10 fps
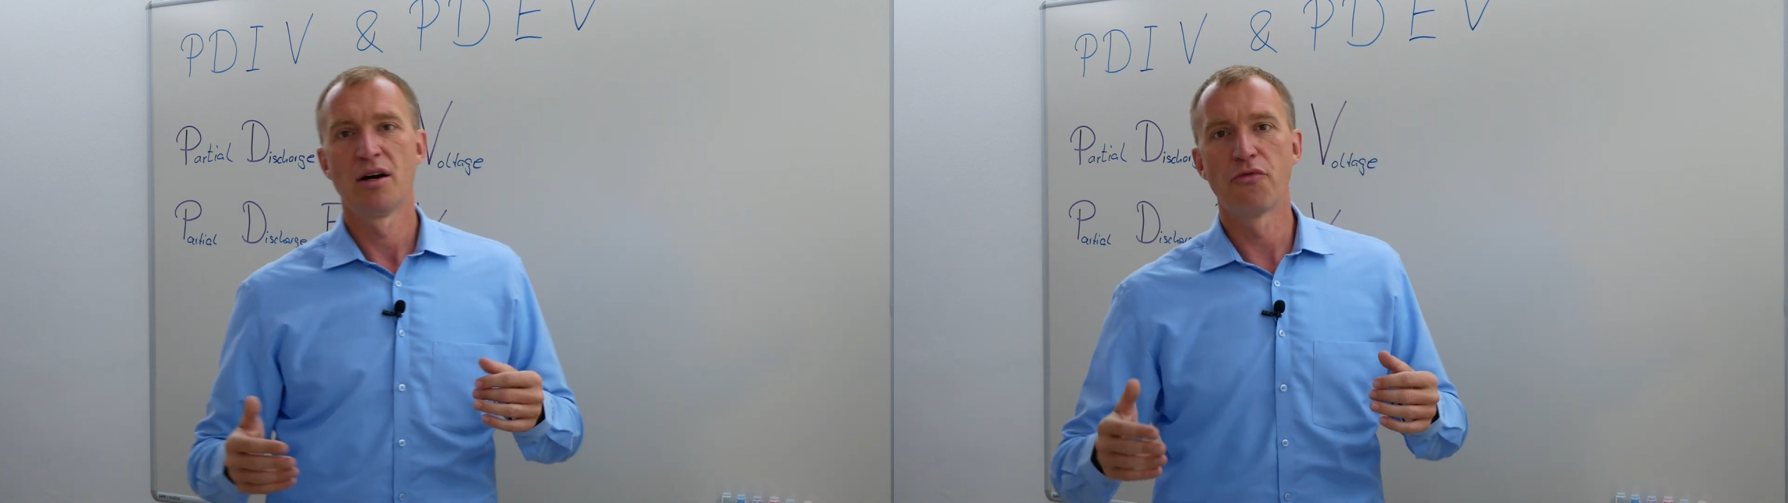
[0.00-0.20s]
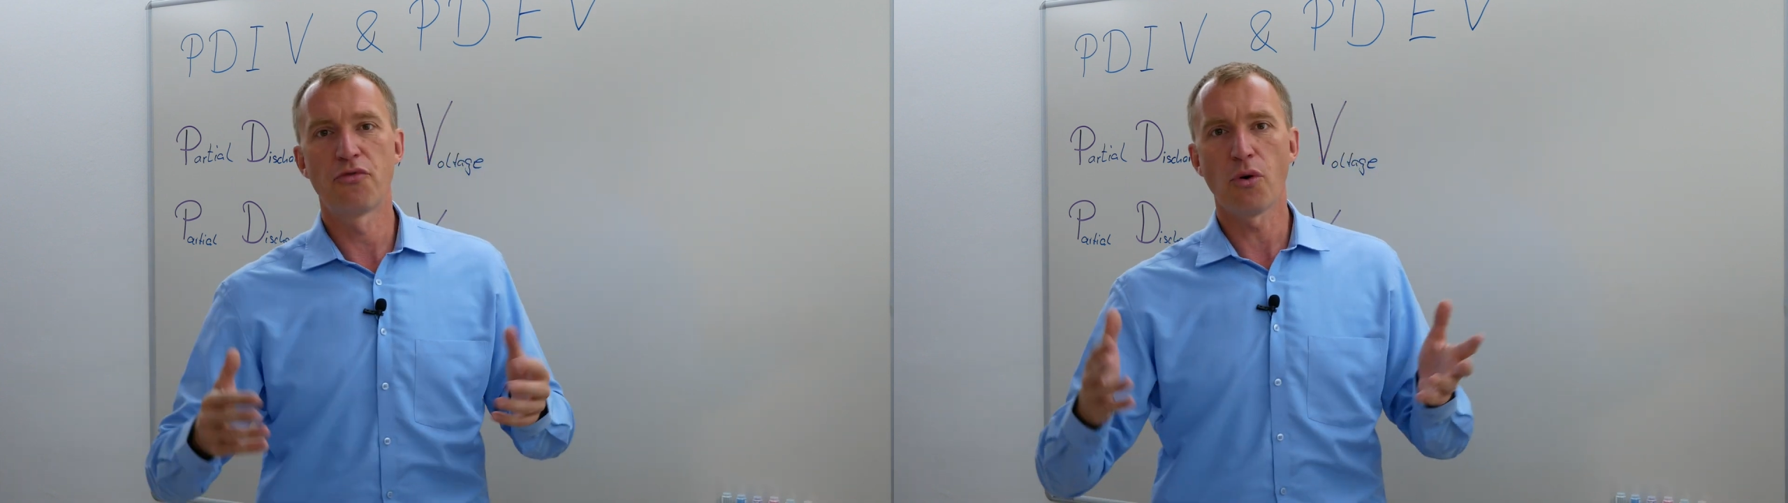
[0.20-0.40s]

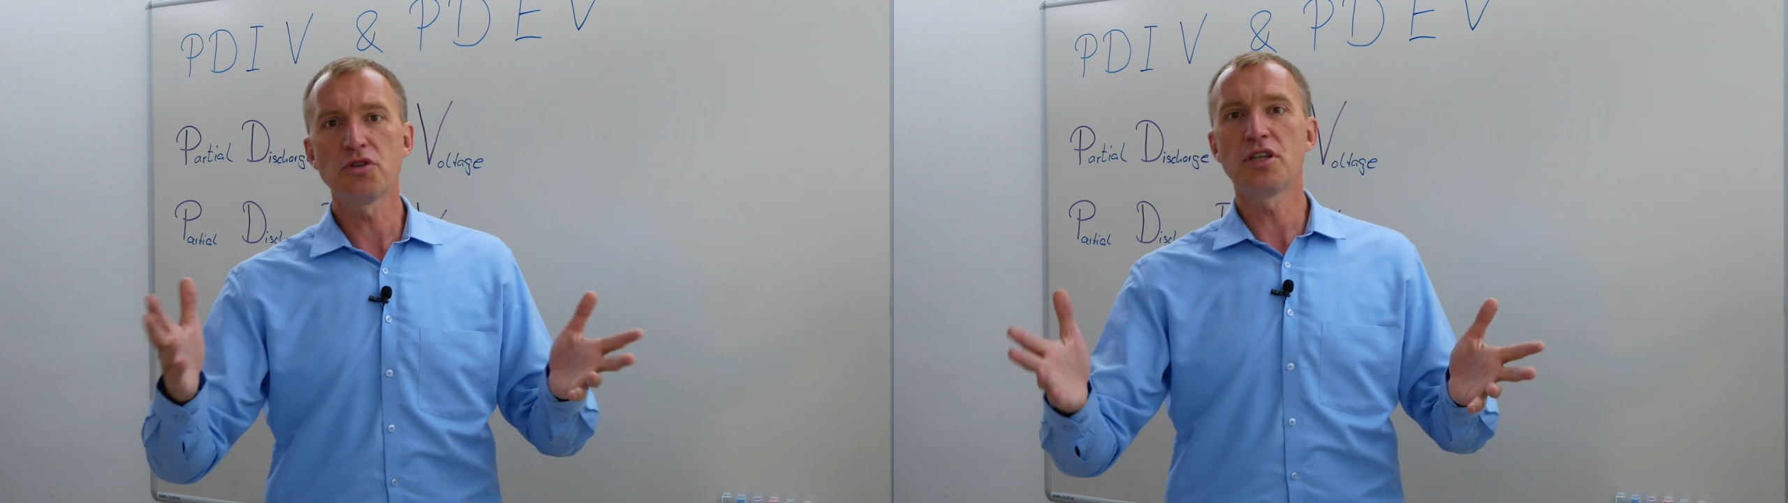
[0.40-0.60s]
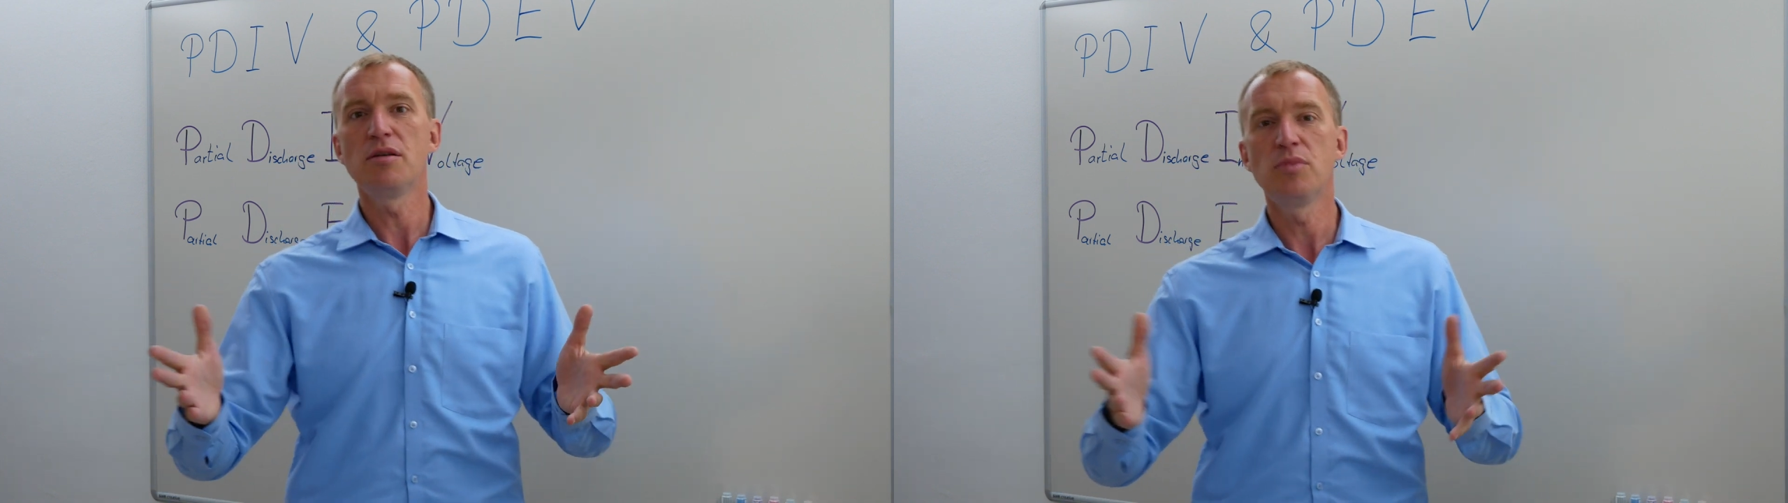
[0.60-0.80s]

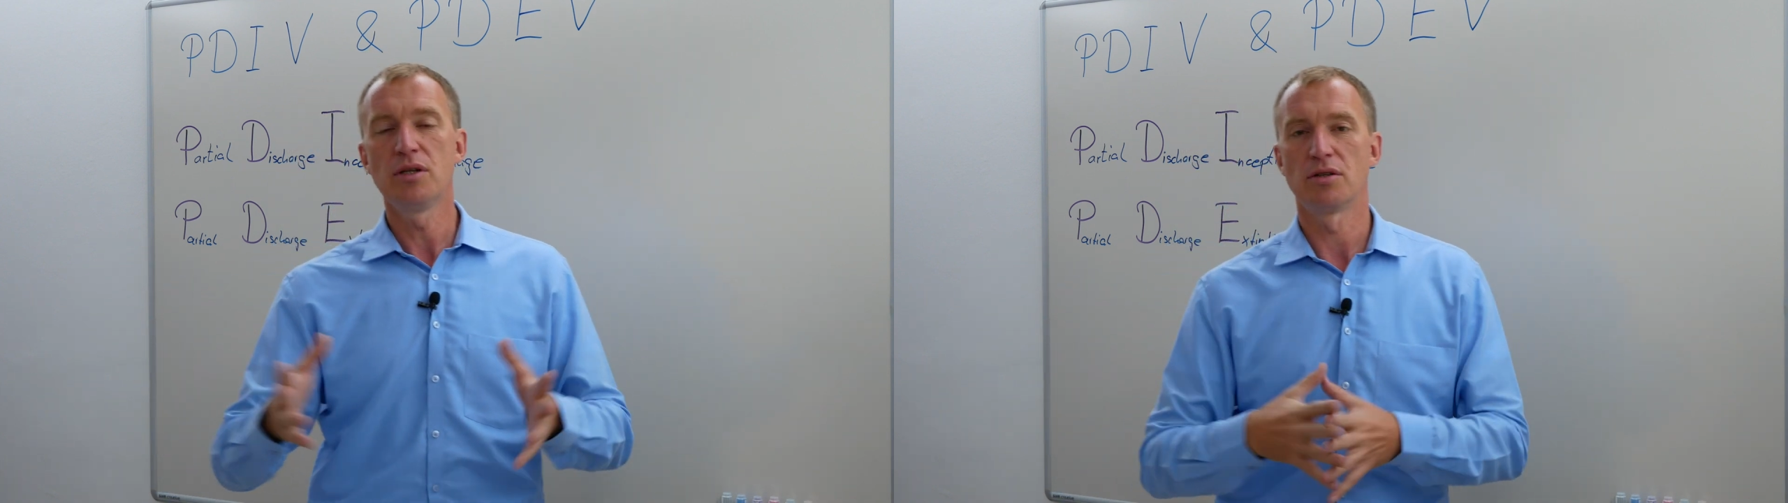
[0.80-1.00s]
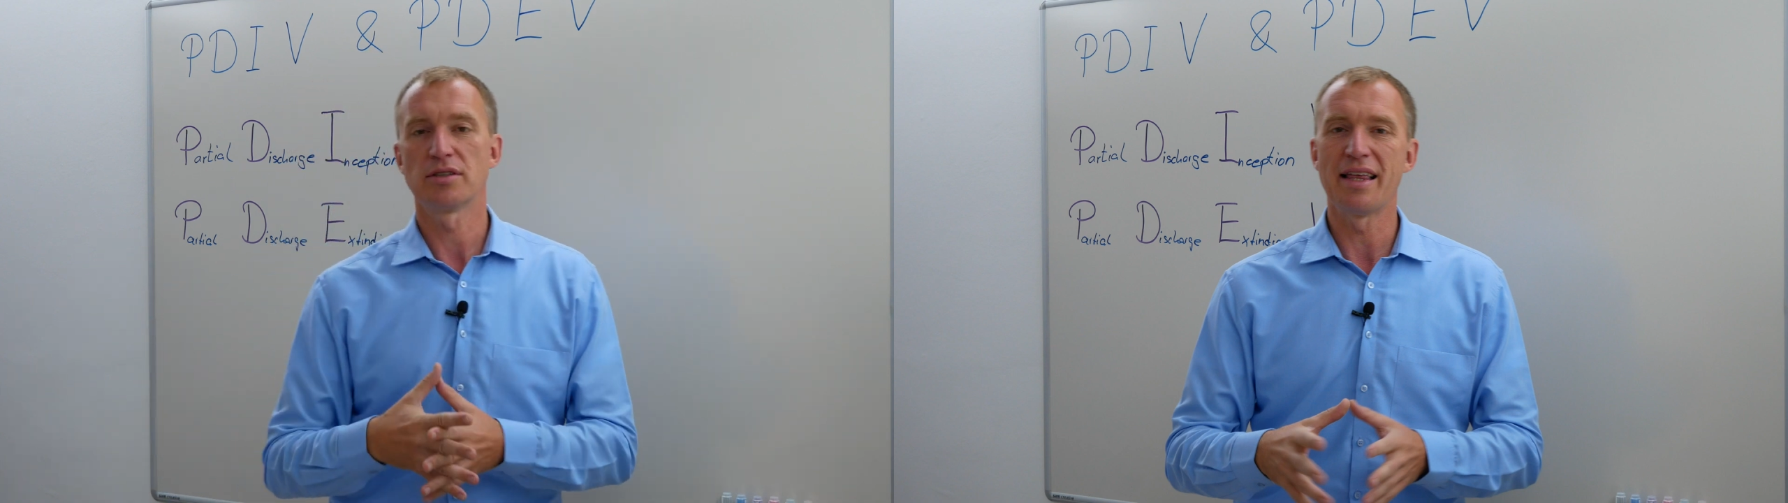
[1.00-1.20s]
14 meters,